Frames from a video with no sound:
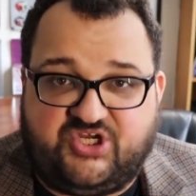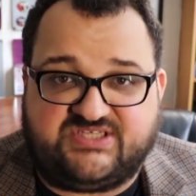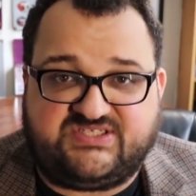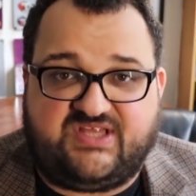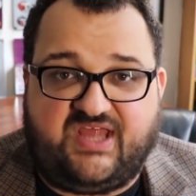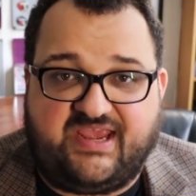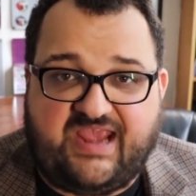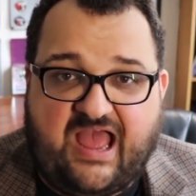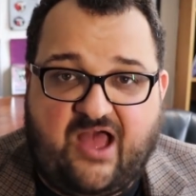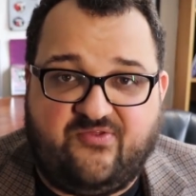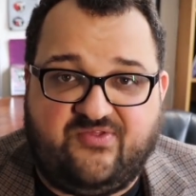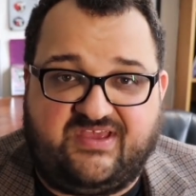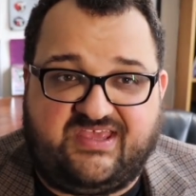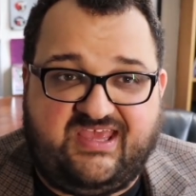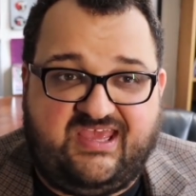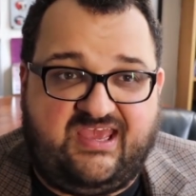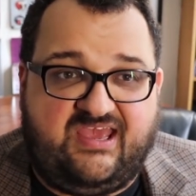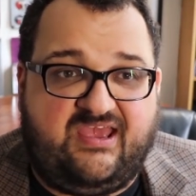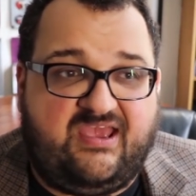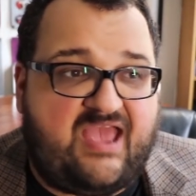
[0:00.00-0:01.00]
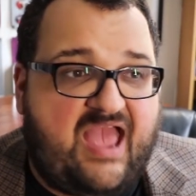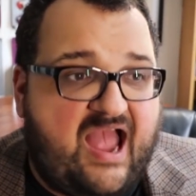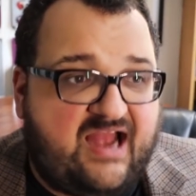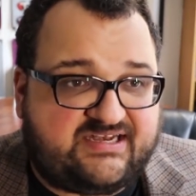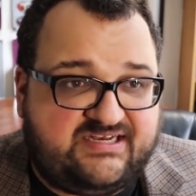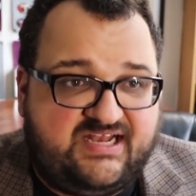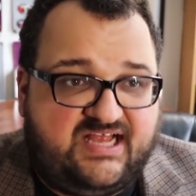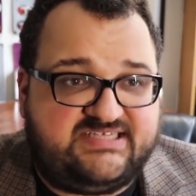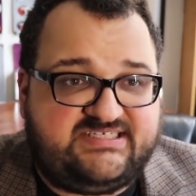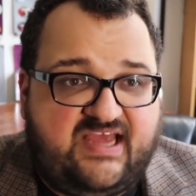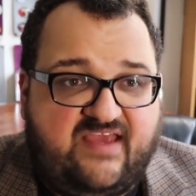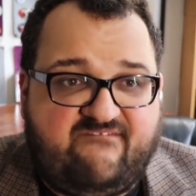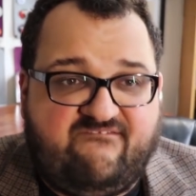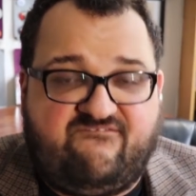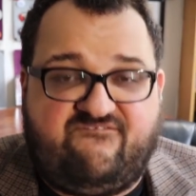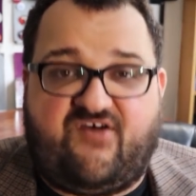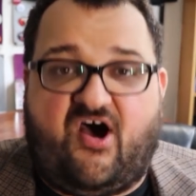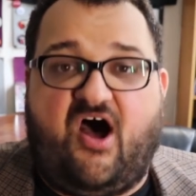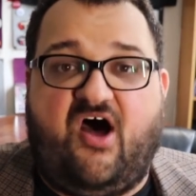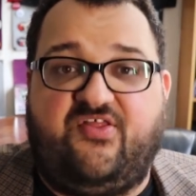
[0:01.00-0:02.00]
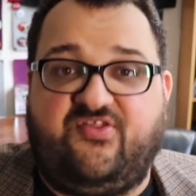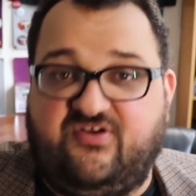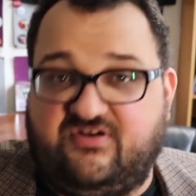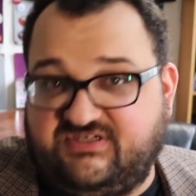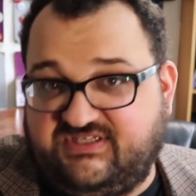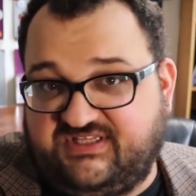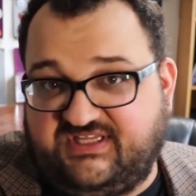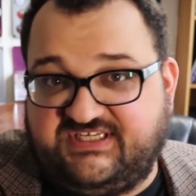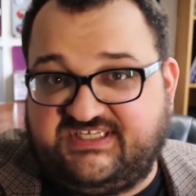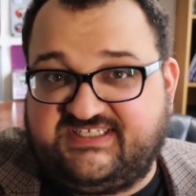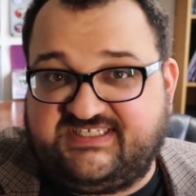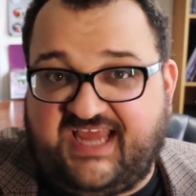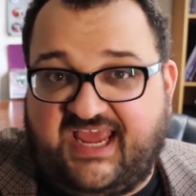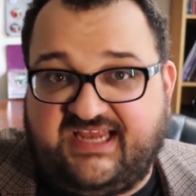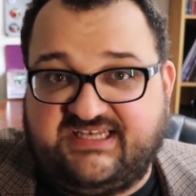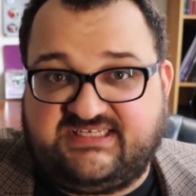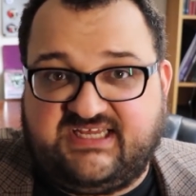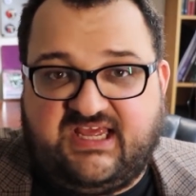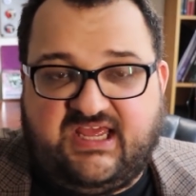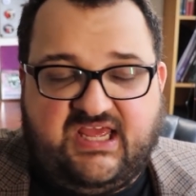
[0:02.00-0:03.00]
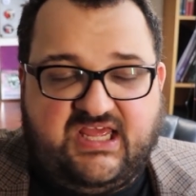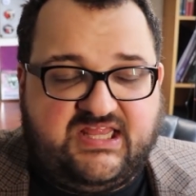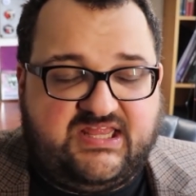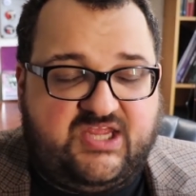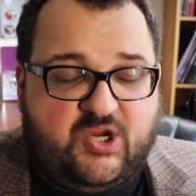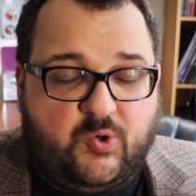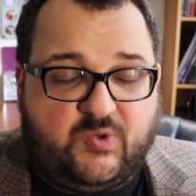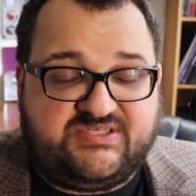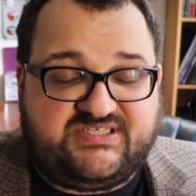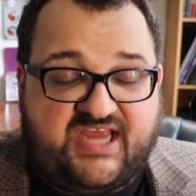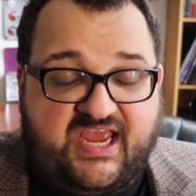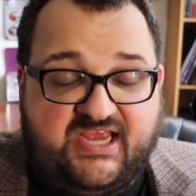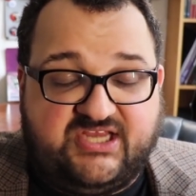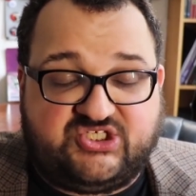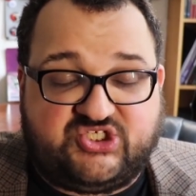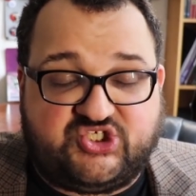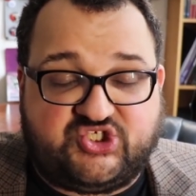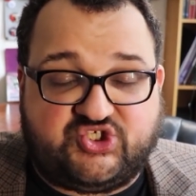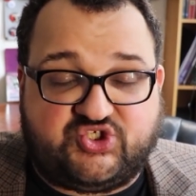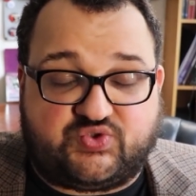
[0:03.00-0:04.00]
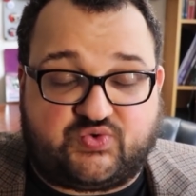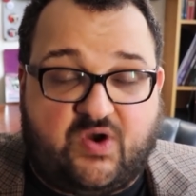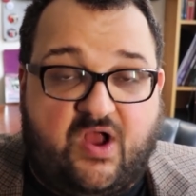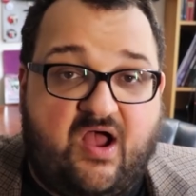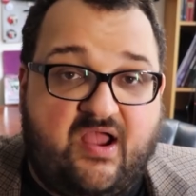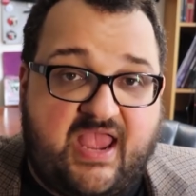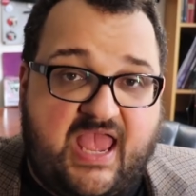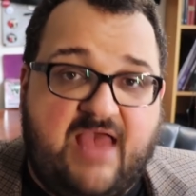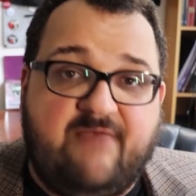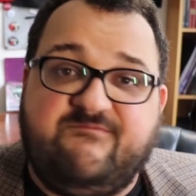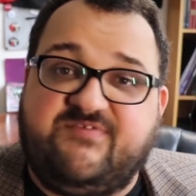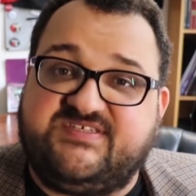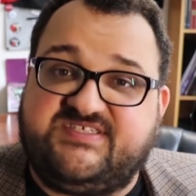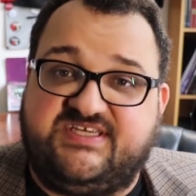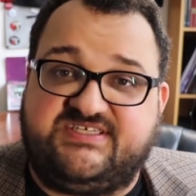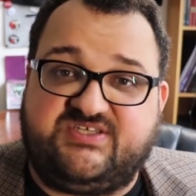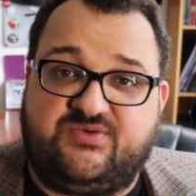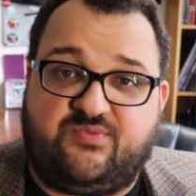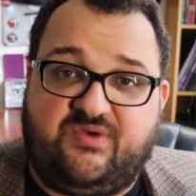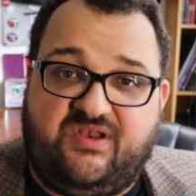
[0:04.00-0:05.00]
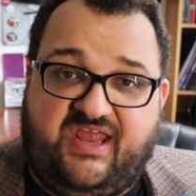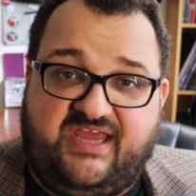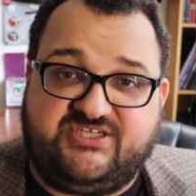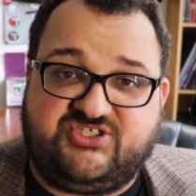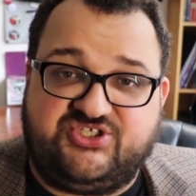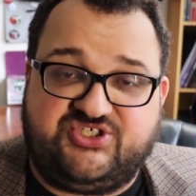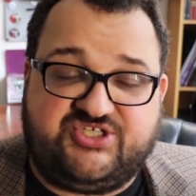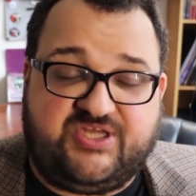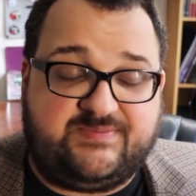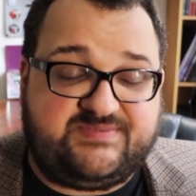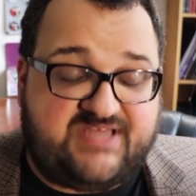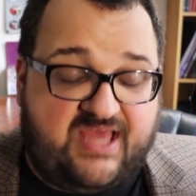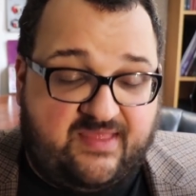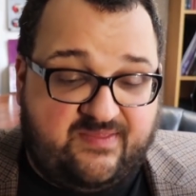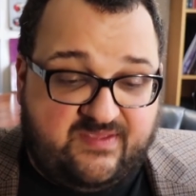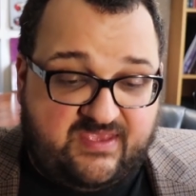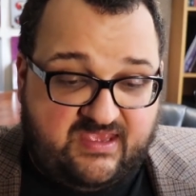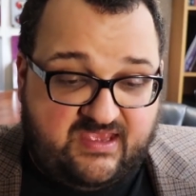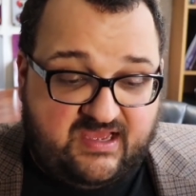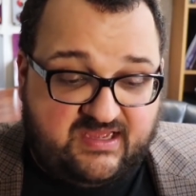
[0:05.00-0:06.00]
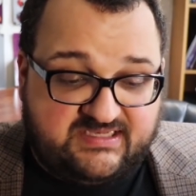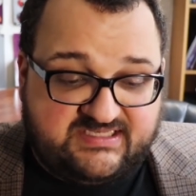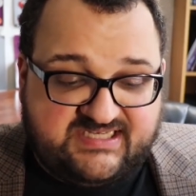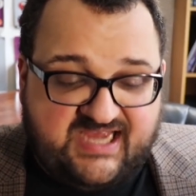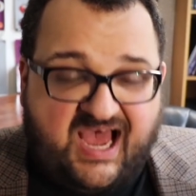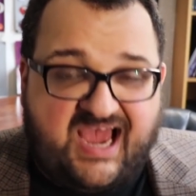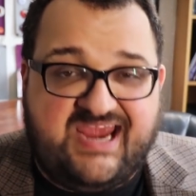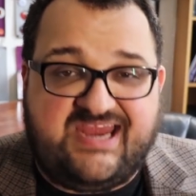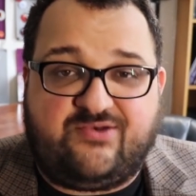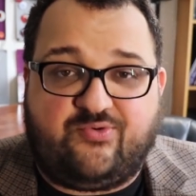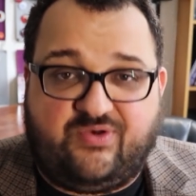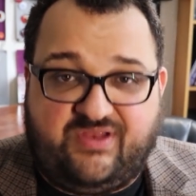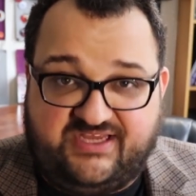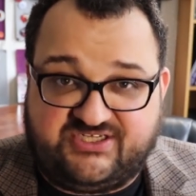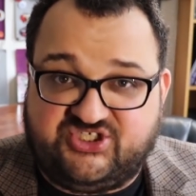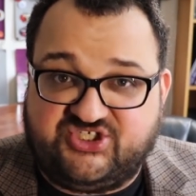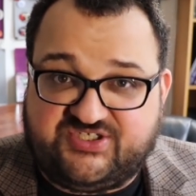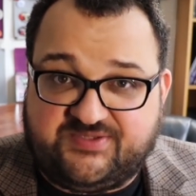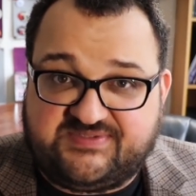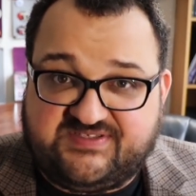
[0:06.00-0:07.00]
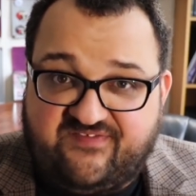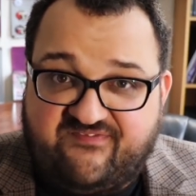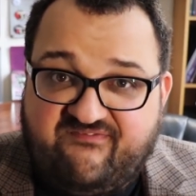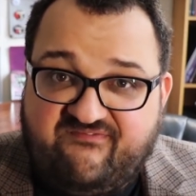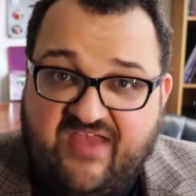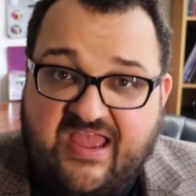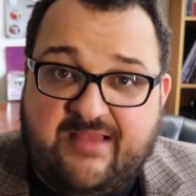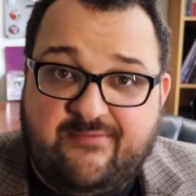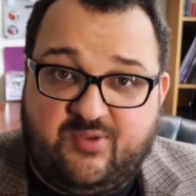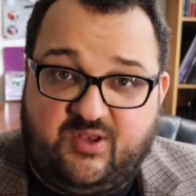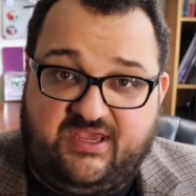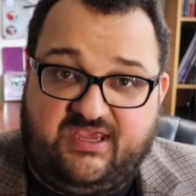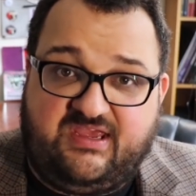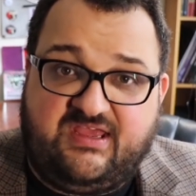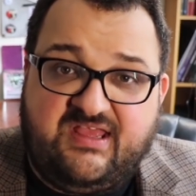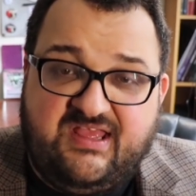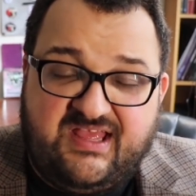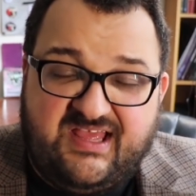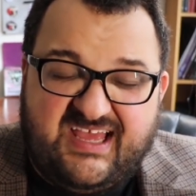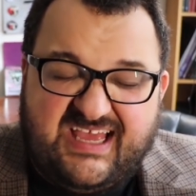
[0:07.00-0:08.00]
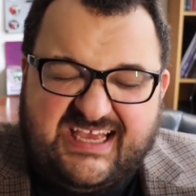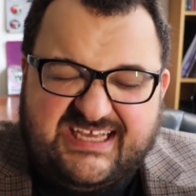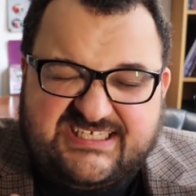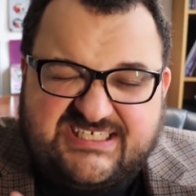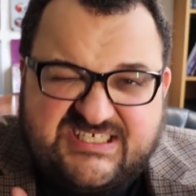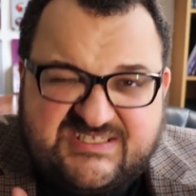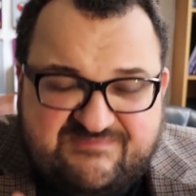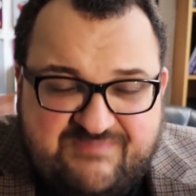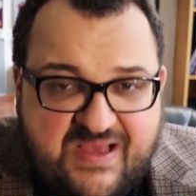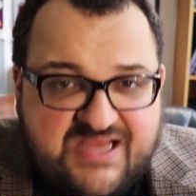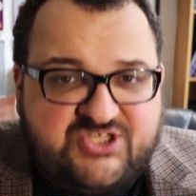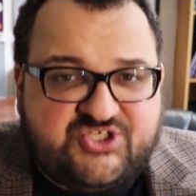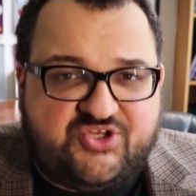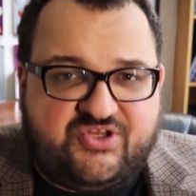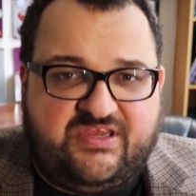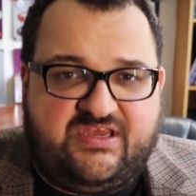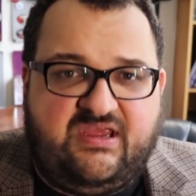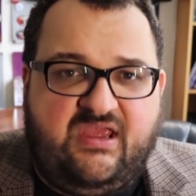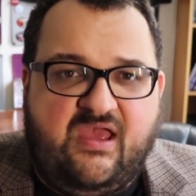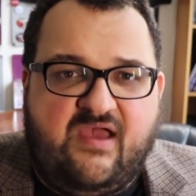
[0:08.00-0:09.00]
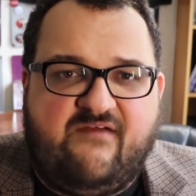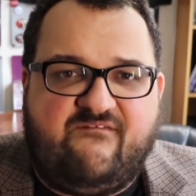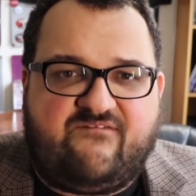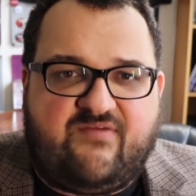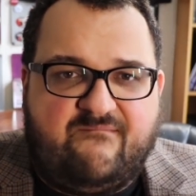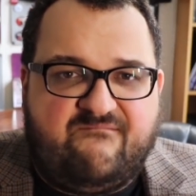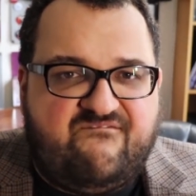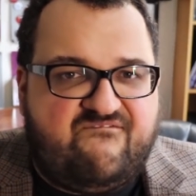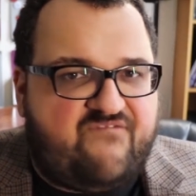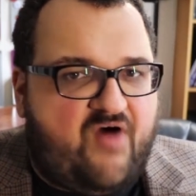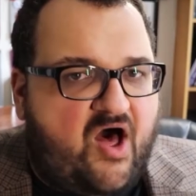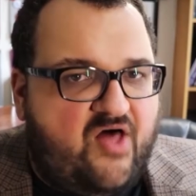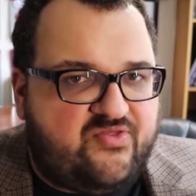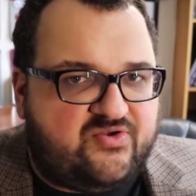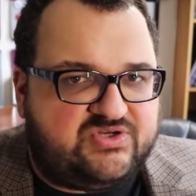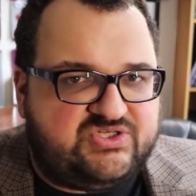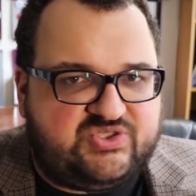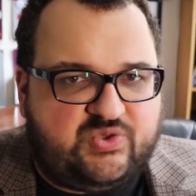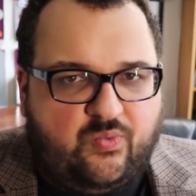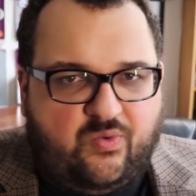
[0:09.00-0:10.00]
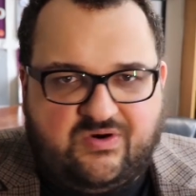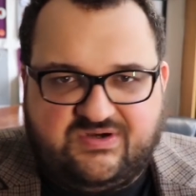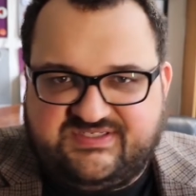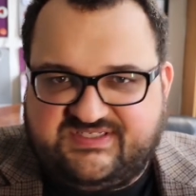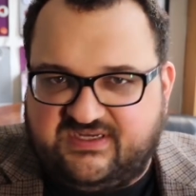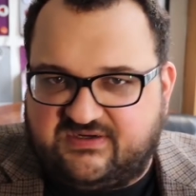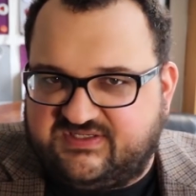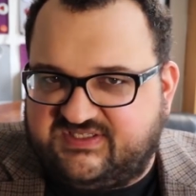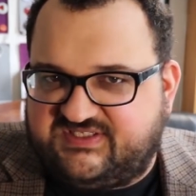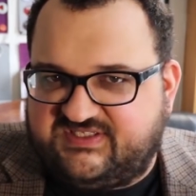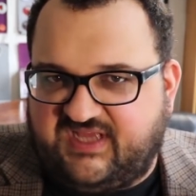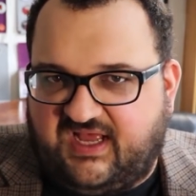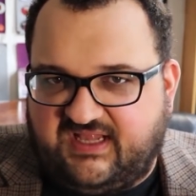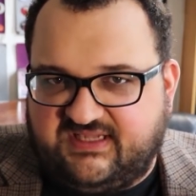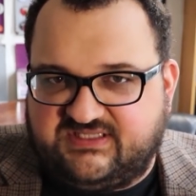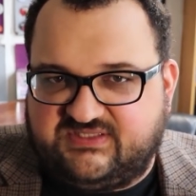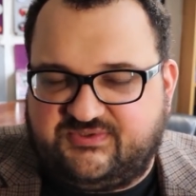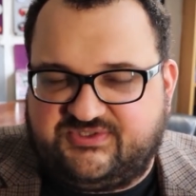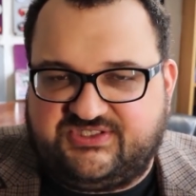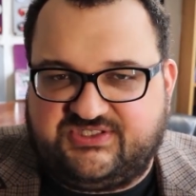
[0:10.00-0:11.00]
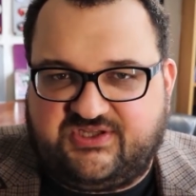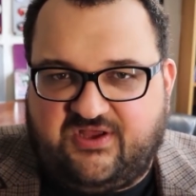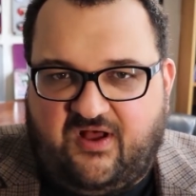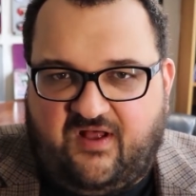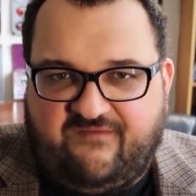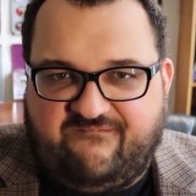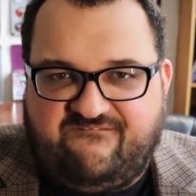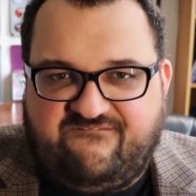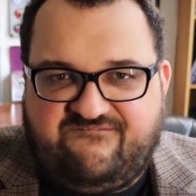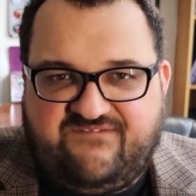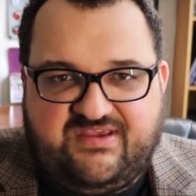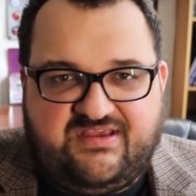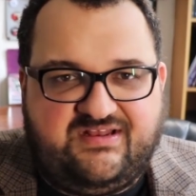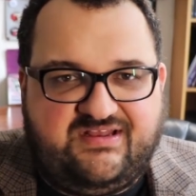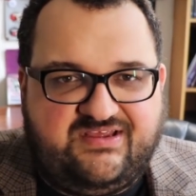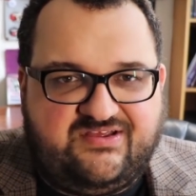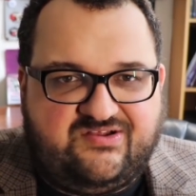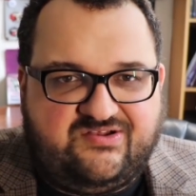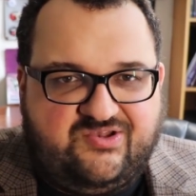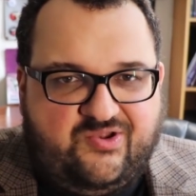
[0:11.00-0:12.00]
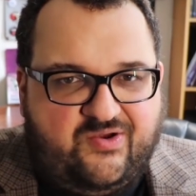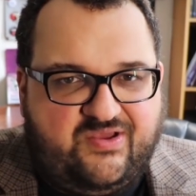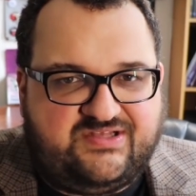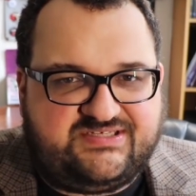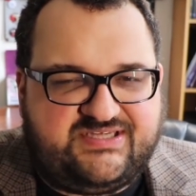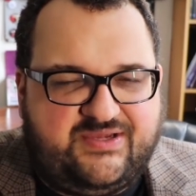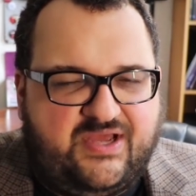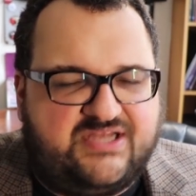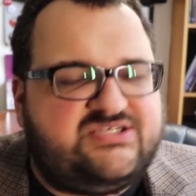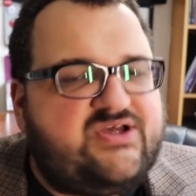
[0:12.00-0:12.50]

Just like how the king acted as a father to the state, there was a strong emphasis in relationships and the tight relationships of family, especially from fathers towards their sons, which is called filial loyalty.